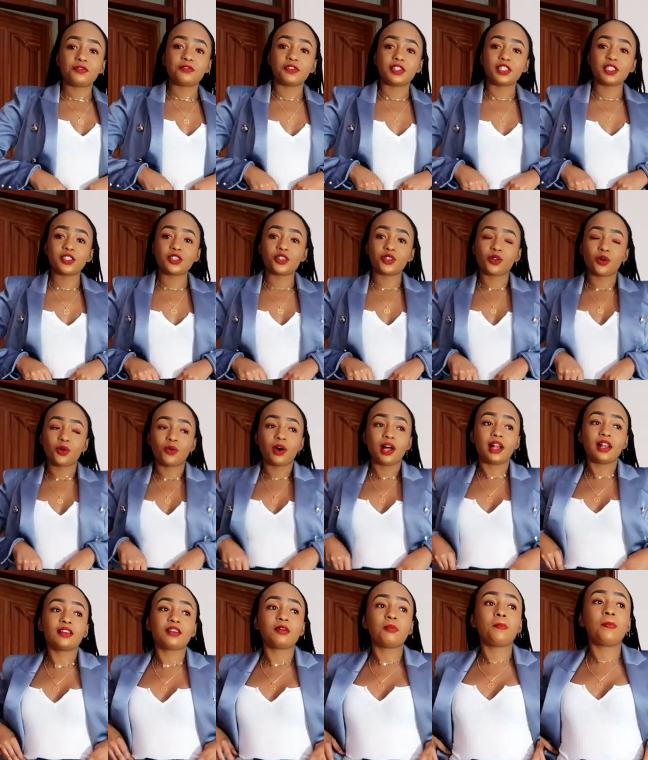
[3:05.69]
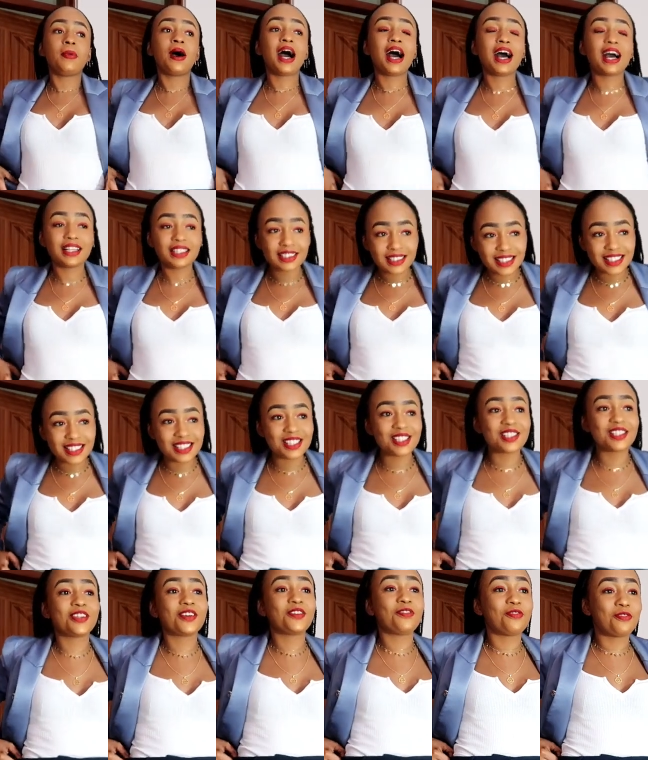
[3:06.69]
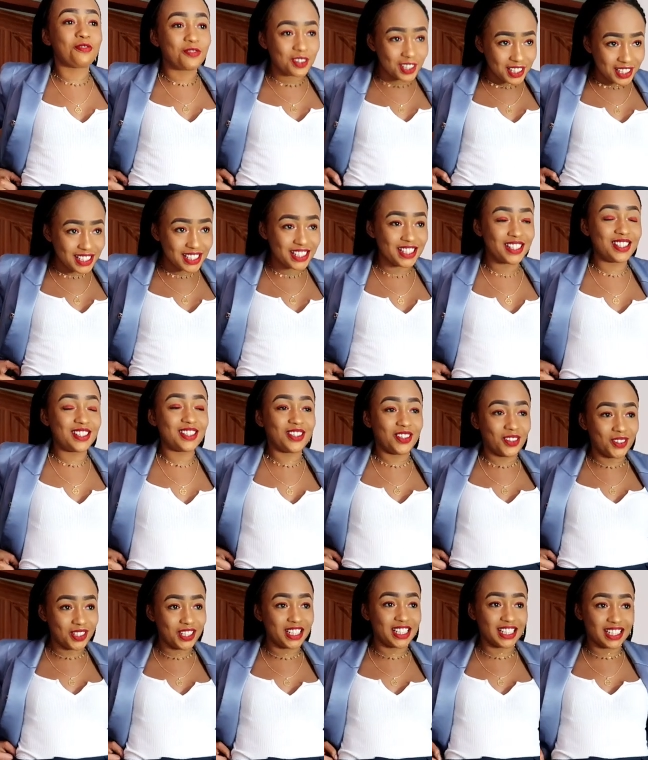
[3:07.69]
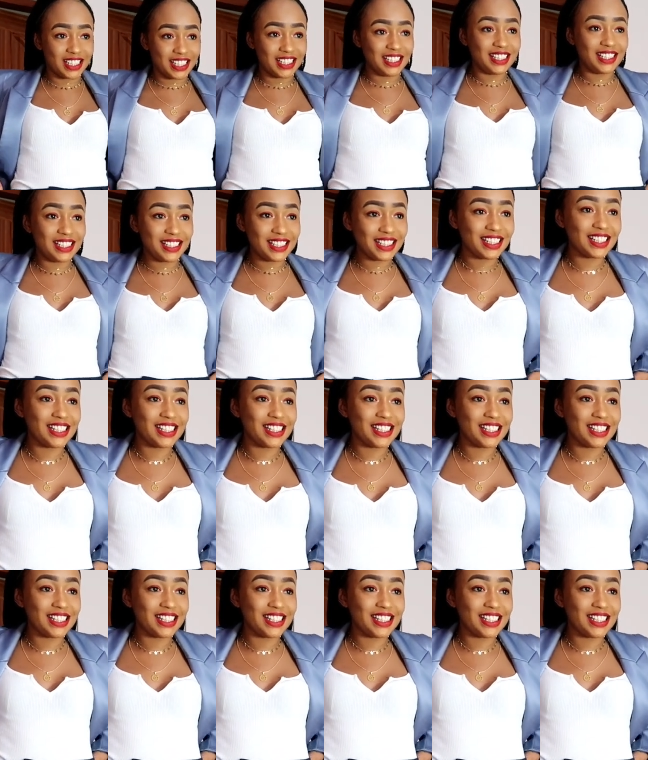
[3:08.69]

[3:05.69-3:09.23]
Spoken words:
fit so well. The pants fit so good,